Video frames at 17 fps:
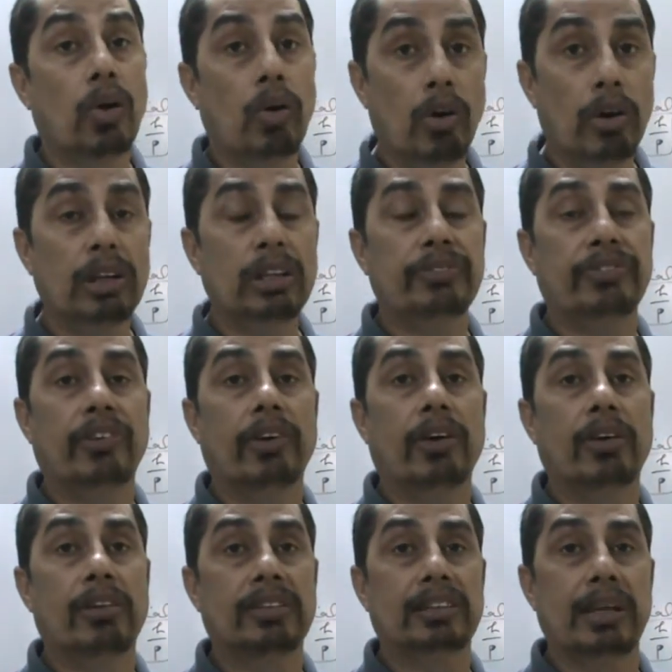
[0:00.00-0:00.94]
only
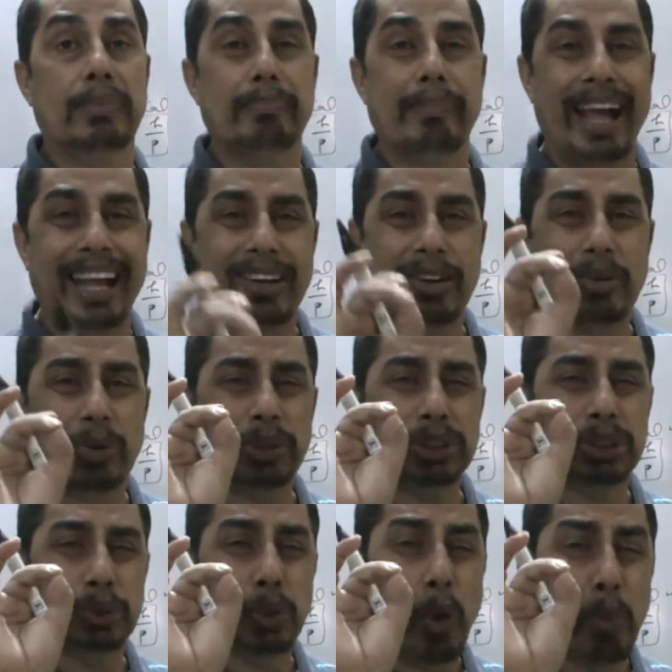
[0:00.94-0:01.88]
for the
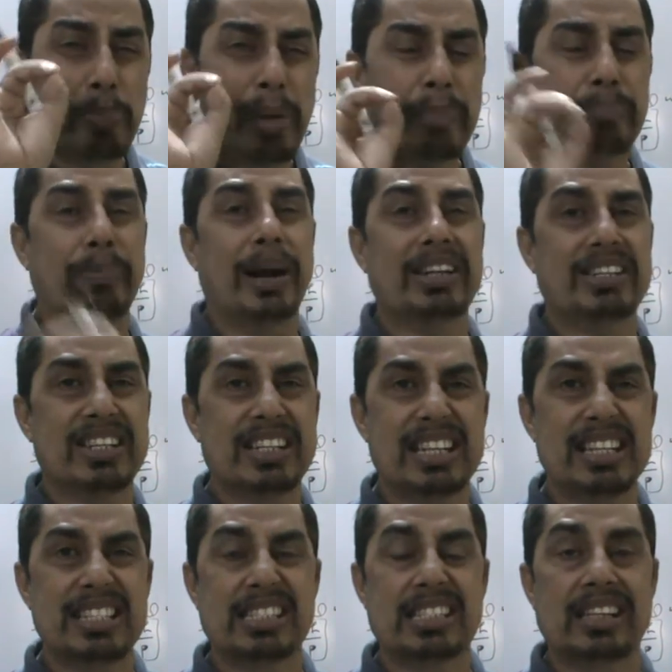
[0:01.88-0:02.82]
microscopic
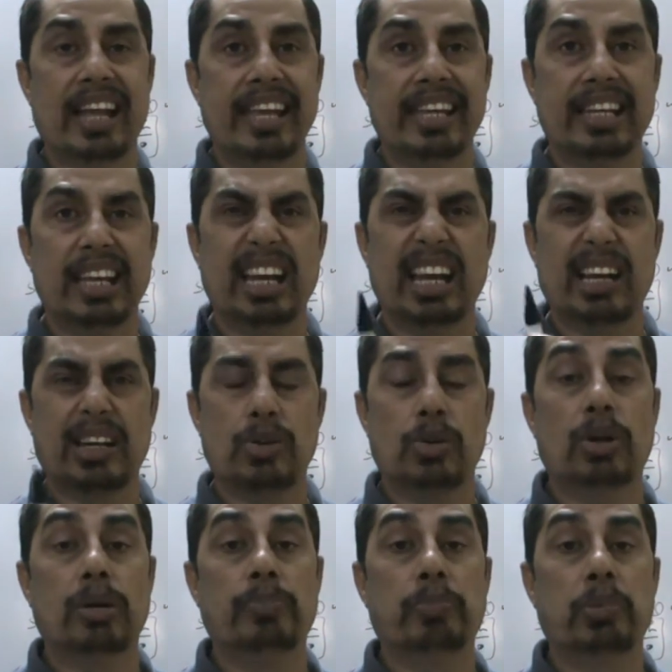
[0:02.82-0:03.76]
particles like
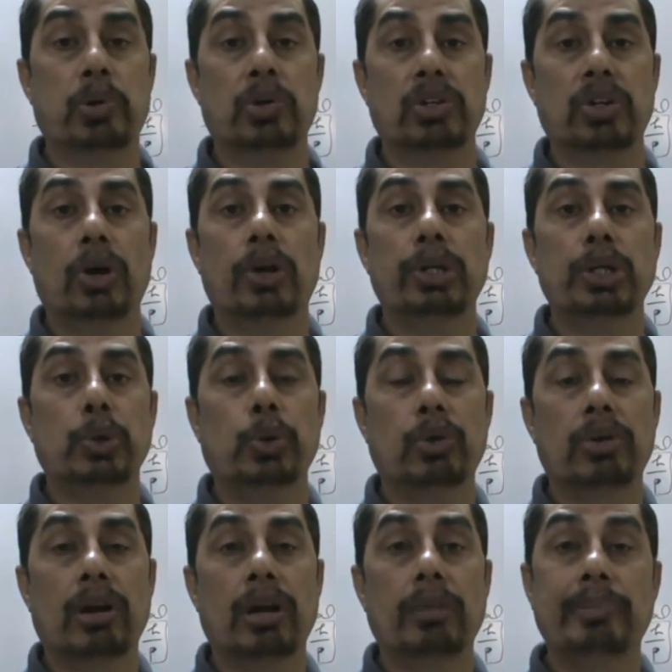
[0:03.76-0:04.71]
electron, proton,
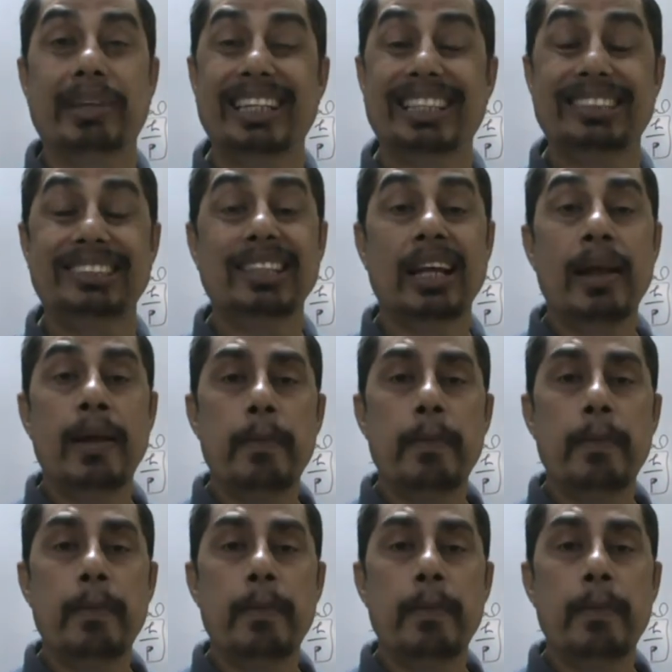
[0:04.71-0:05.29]
neutron, because